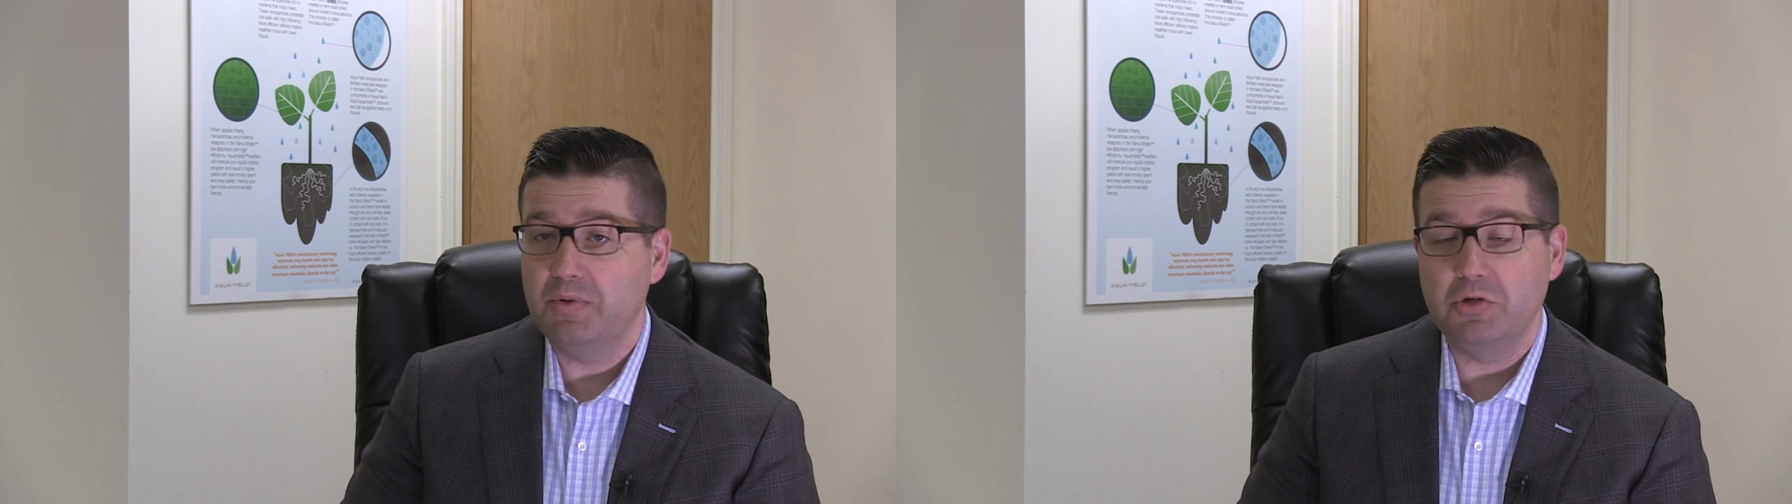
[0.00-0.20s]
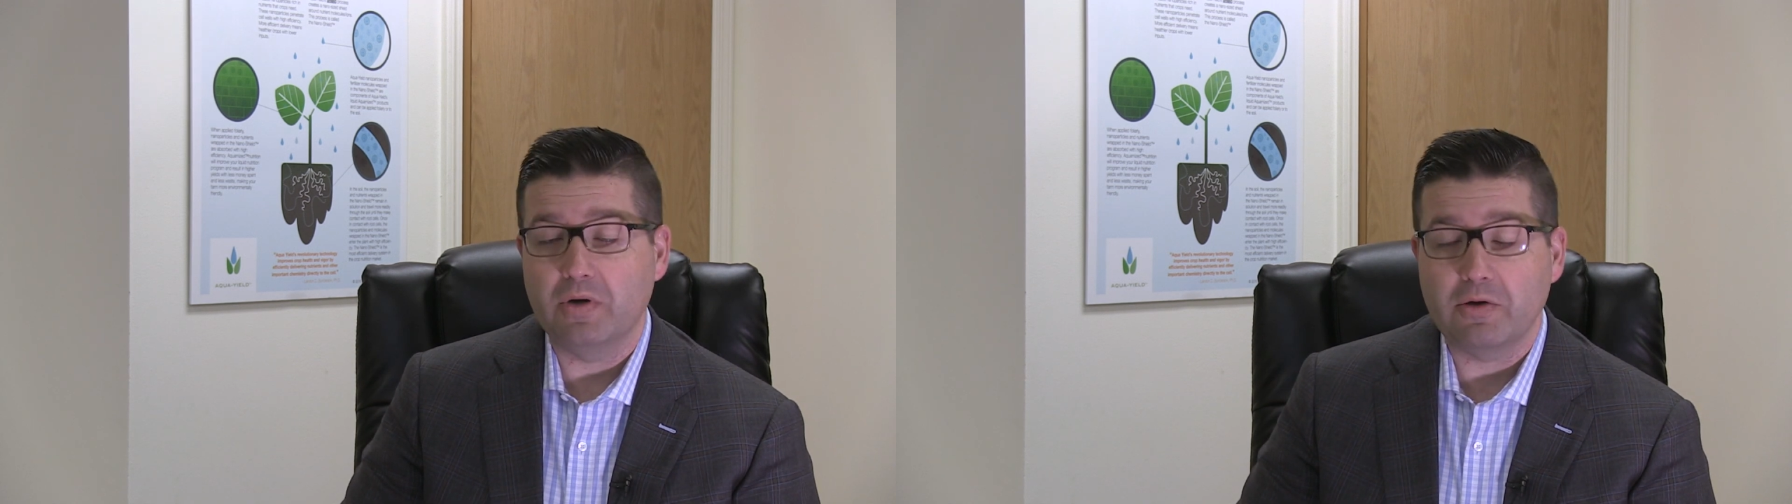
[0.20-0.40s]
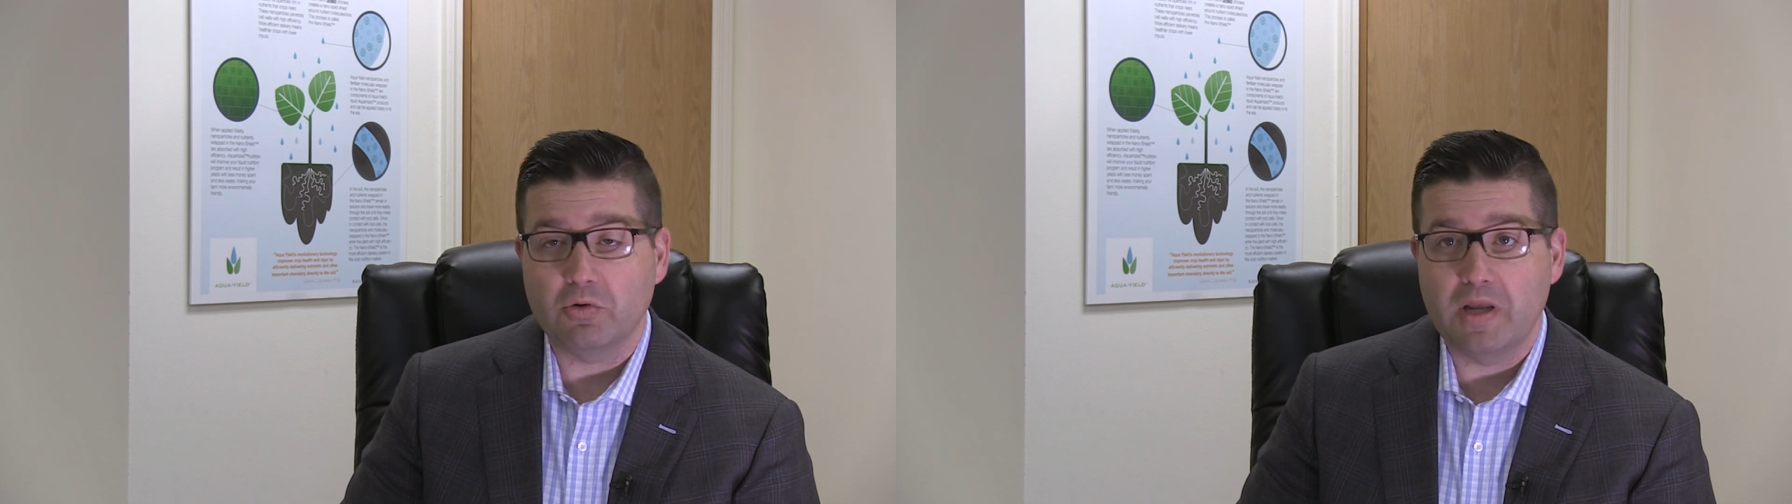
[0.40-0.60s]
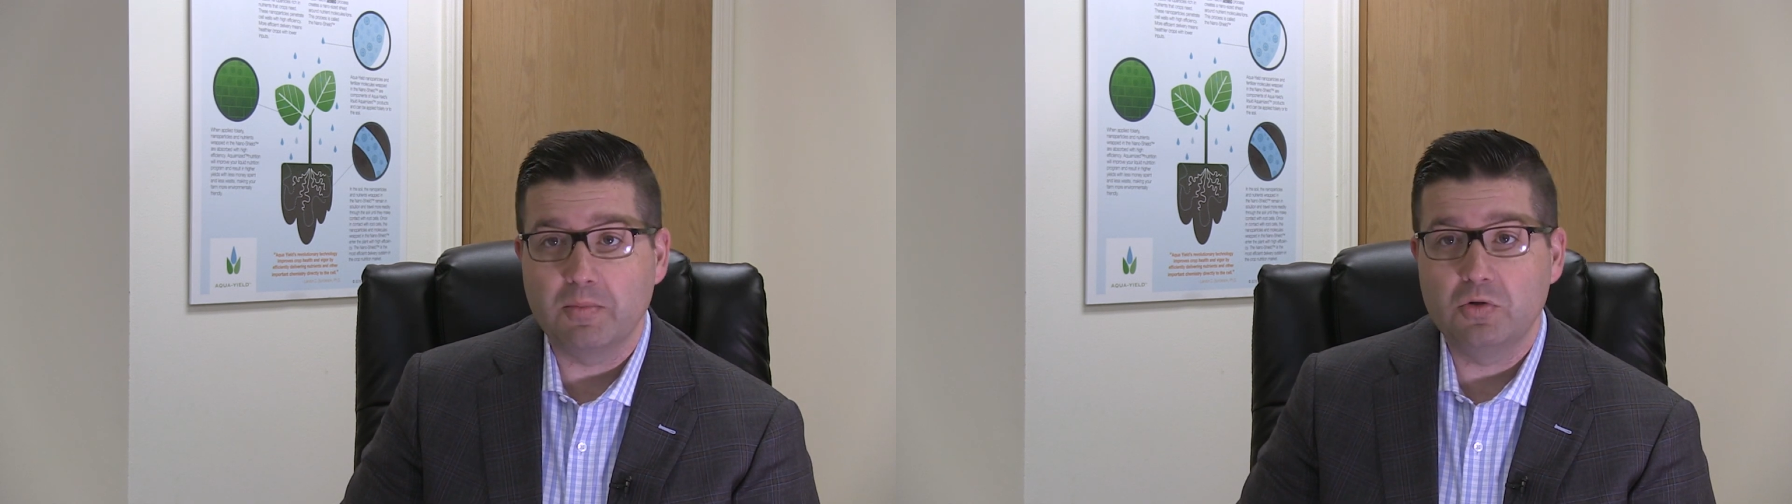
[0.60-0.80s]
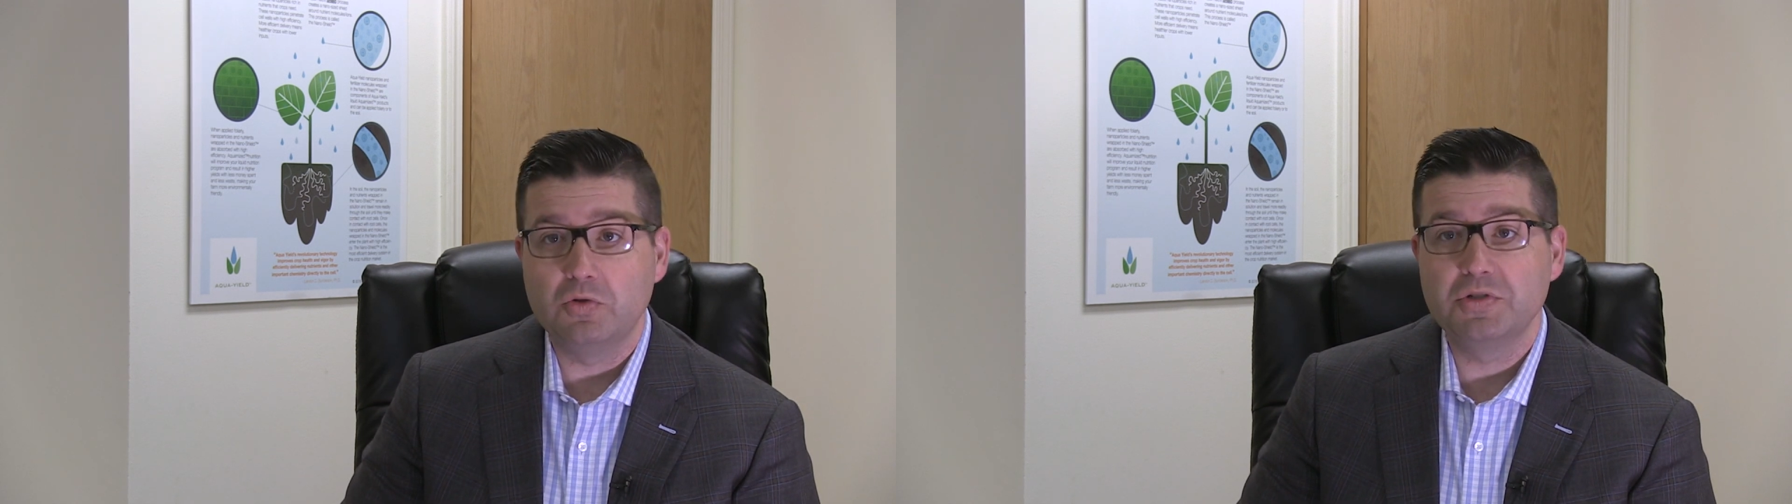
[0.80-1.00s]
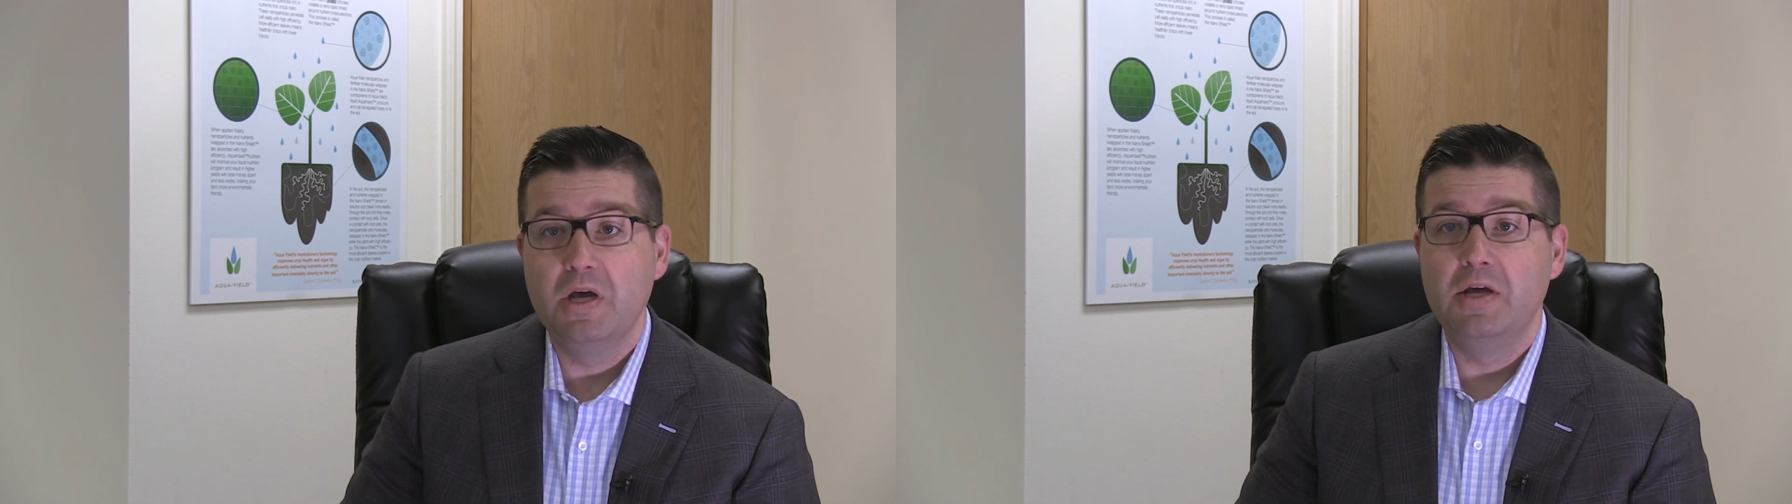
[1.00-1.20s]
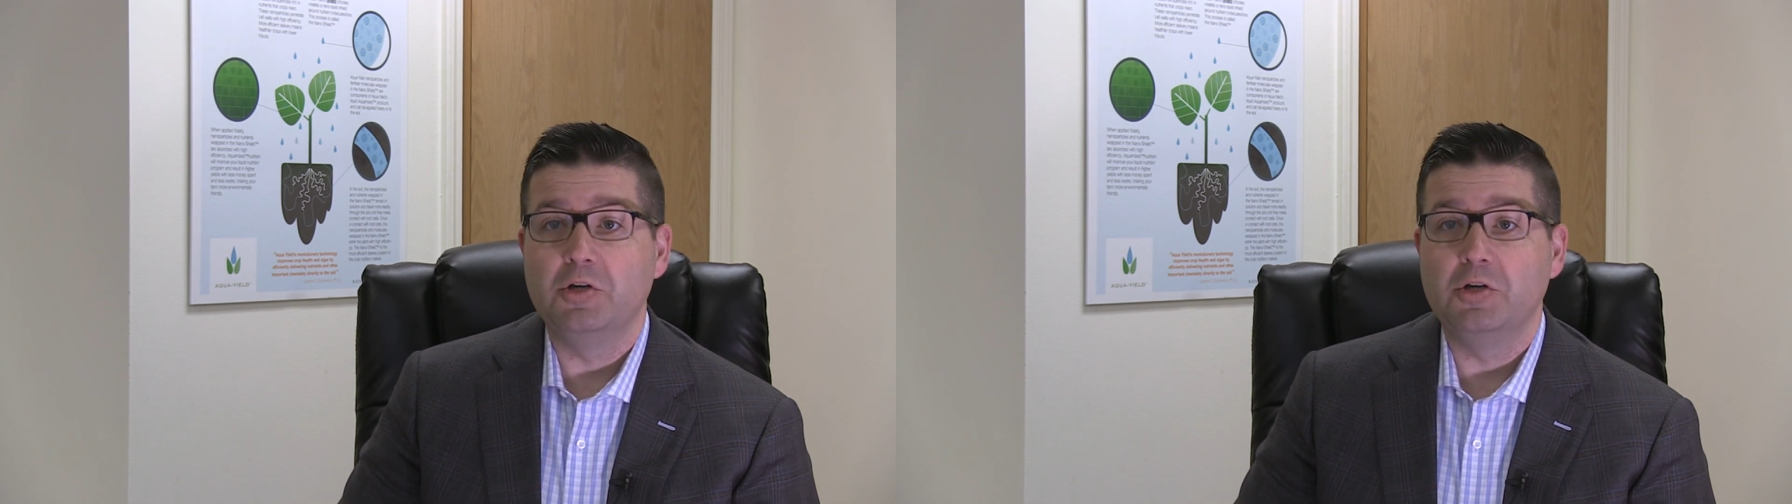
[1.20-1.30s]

but your agrochemicals,